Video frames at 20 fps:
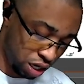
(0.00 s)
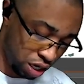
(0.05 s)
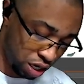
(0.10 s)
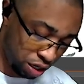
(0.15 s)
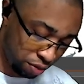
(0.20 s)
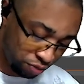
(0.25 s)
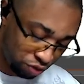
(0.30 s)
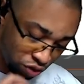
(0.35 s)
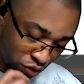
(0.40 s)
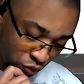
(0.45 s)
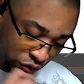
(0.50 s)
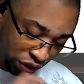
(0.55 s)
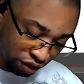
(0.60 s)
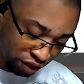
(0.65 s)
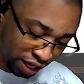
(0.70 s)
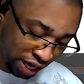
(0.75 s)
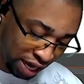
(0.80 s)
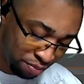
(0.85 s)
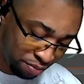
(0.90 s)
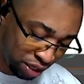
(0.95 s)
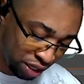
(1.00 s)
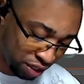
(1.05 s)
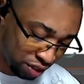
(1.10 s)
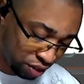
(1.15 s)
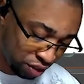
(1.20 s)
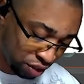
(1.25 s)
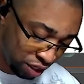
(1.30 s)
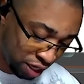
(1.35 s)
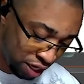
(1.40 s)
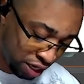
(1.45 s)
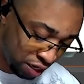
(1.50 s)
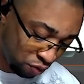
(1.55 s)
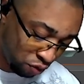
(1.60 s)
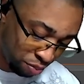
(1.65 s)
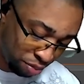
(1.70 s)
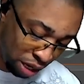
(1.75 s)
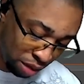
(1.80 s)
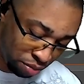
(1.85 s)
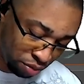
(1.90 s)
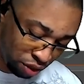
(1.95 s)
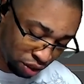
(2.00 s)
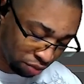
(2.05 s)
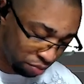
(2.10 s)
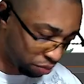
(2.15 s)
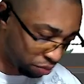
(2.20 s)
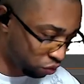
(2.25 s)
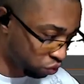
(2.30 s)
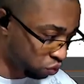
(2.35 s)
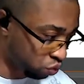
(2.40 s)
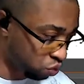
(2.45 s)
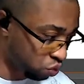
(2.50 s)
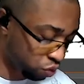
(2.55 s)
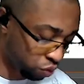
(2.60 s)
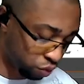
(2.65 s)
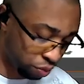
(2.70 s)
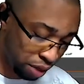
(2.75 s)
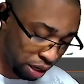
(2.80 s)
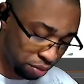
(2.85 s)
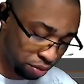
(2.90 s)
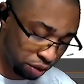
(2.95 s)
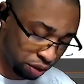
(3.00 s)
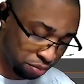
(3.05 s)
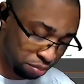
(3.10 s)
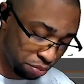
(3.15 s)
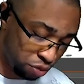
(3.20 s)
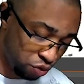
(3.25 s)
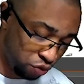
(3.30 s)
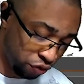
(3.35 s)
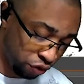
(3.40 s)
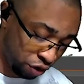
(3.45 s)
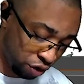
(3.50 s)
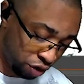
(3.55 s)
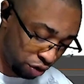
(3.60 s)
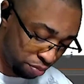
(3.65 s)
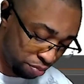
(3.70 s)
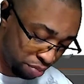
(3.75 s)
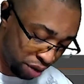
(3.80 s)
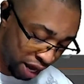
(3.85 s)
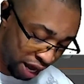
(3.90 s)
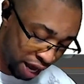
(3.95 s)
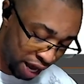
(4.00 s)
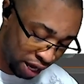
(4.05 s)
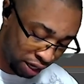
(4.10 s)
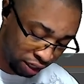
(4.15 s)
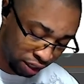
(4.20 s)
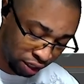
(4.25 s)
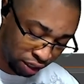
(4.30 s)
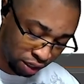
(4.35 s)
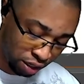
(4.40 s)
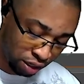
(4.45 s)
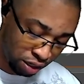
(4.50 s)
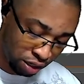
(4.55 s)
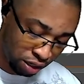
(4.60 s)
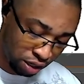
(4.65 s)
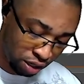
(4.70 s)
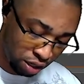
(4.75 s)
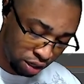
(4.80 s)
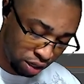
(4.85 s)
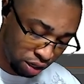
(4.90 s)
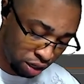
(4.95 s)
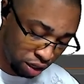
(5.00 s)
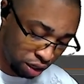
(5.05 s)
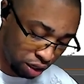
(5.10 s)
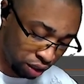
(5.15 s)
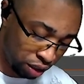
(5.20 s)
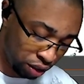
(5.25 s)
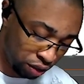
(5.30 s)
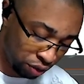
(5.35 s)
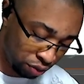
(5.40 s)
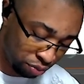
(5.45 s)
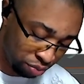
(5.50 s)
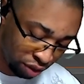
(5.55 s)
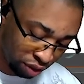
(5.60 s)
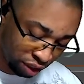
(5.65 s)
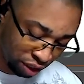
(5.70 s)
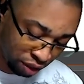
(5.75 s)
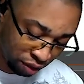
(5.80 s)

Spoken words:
So with that being said, we're probably gonna move her back a little bit.